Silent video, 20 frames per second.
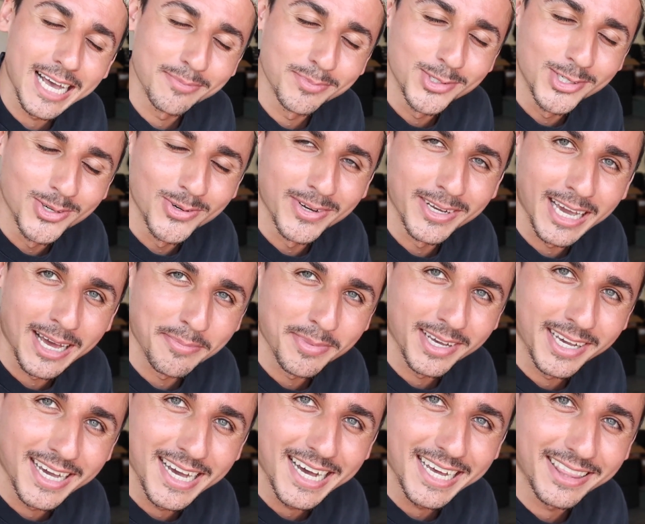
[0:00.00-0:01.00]
I'm doing, I'm
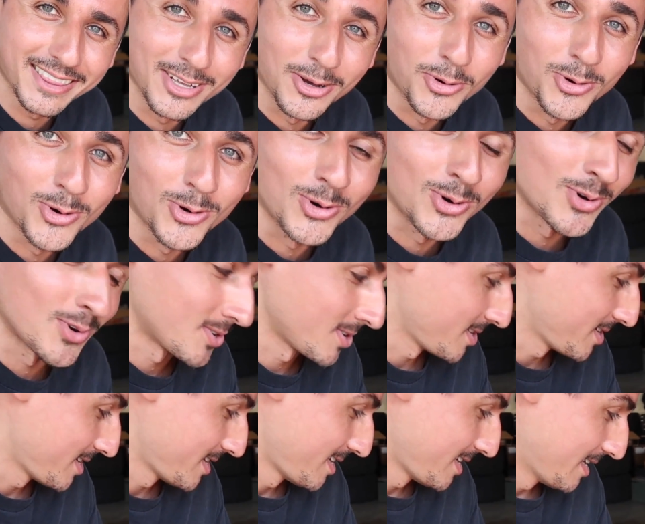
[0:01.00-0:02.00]
gonna cut the hole,
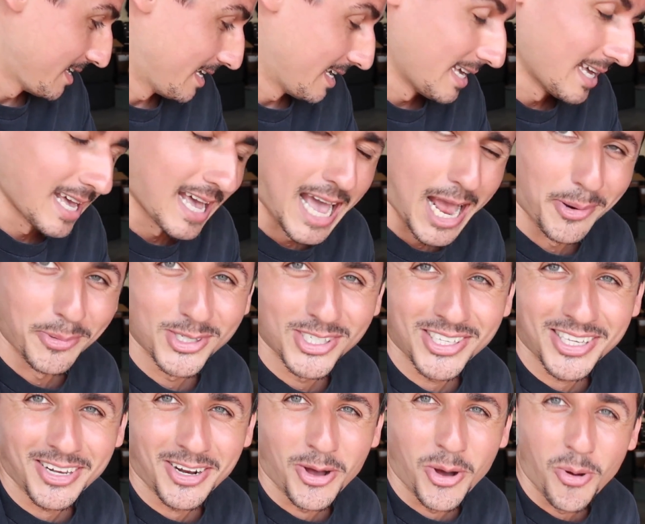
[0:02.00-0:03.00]
and we're
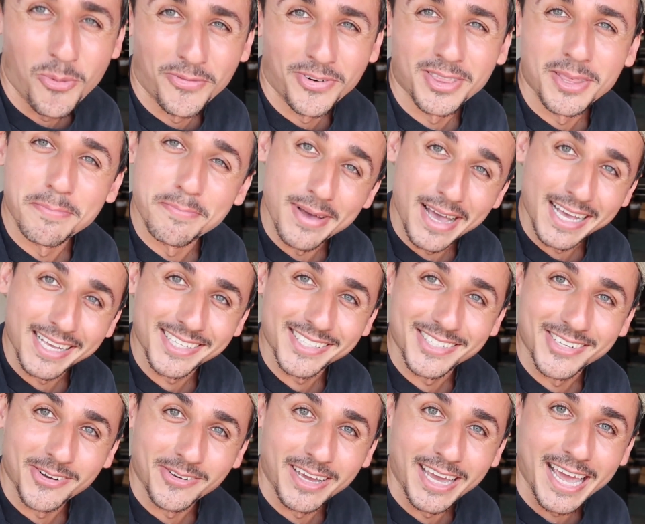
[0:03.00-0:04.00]
just gonna hope for the
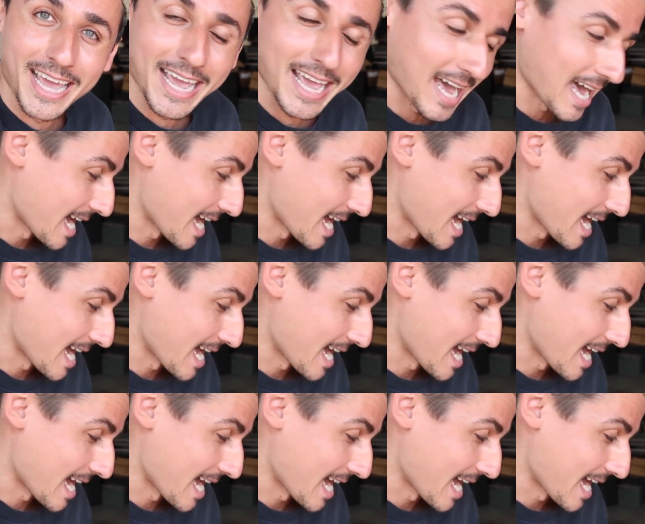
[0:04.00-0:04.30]
best, okay?